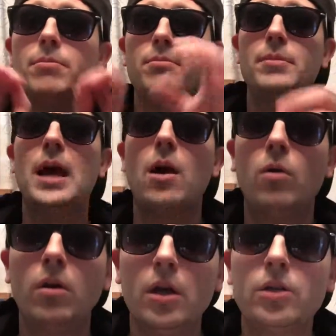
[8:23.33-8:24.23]

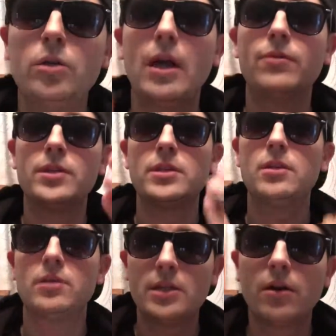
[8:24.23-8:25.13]
Now you have this
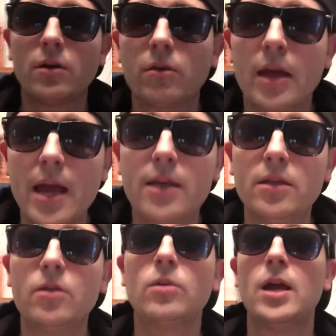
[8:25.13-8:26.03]
deer staring right at
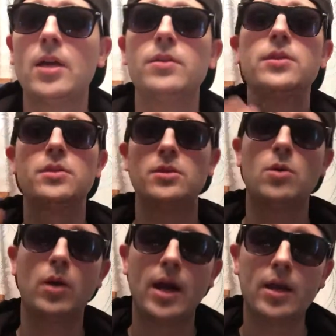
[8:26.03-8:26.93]
you, and this is
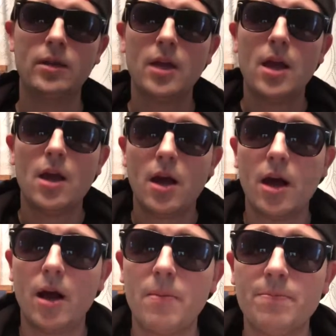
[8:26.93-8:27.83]
your end.
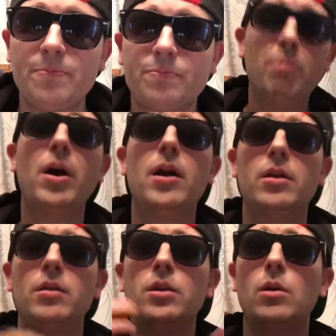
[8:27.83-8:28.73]

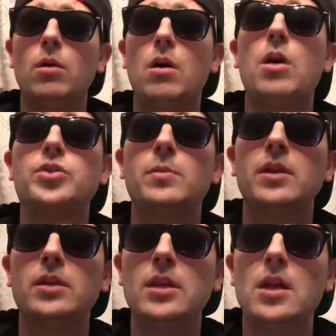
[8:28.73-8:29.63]
But,
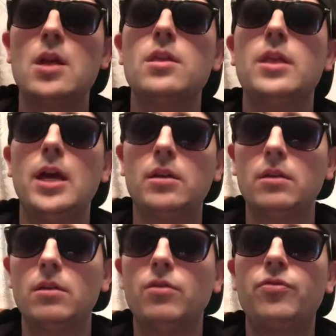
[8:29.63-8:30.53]
ultimately,
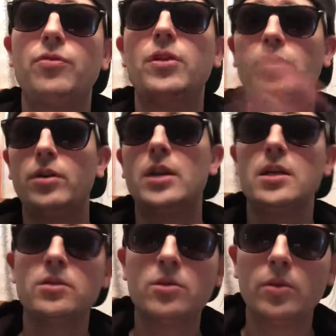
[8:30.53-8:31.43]
then further
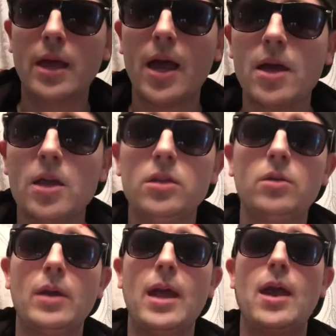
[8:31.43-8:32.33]
into that,
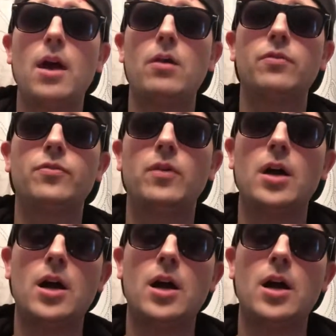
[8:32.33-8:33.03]
you have,